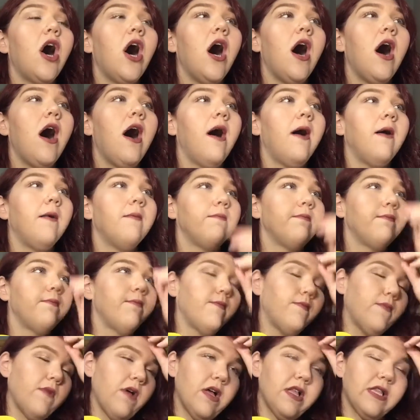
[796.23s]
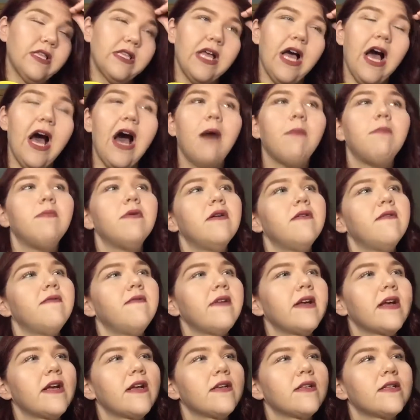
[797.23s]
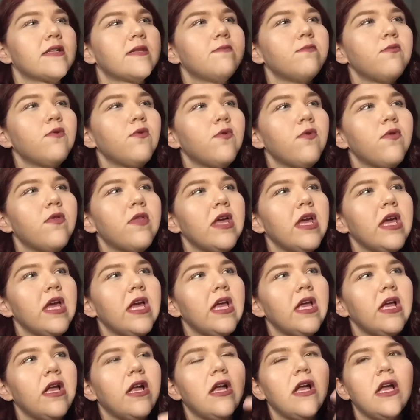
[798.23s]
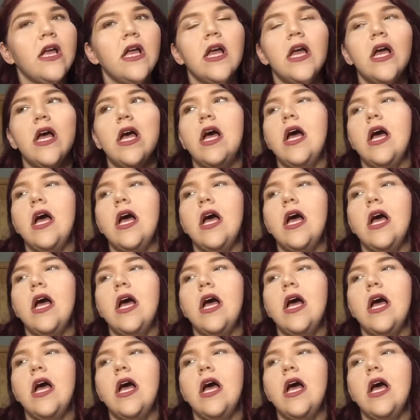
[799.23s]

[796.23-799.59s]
um on top of like a smoothie,